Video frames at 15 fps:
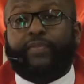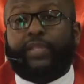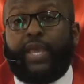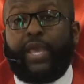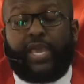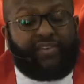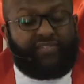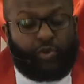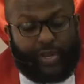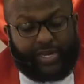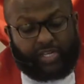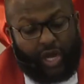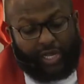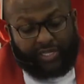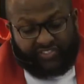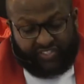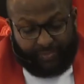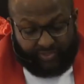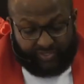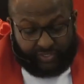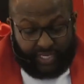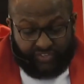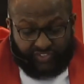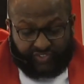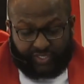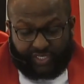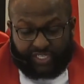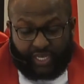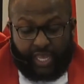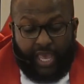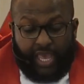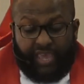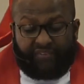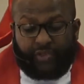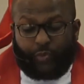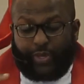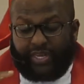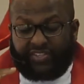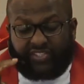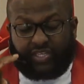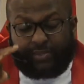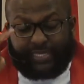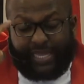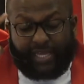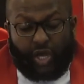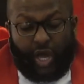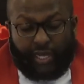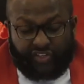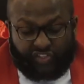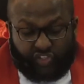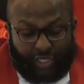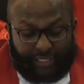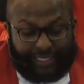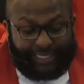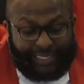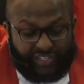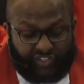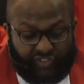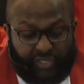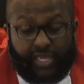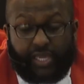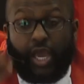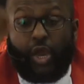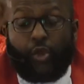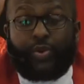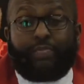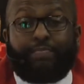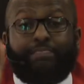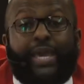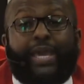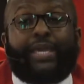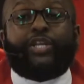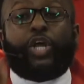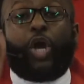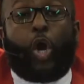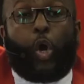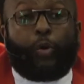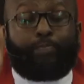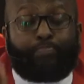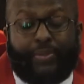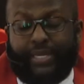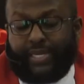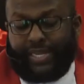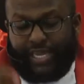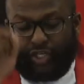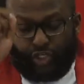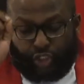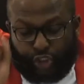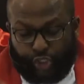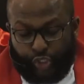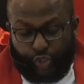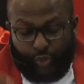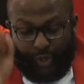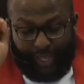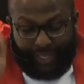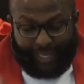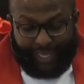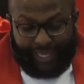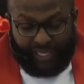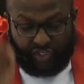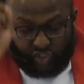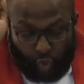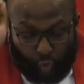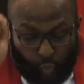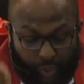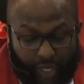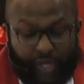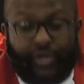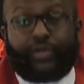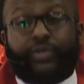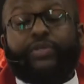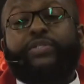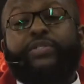Even when God seems distant, even when it seems like God is not listening, remain obedient to His word.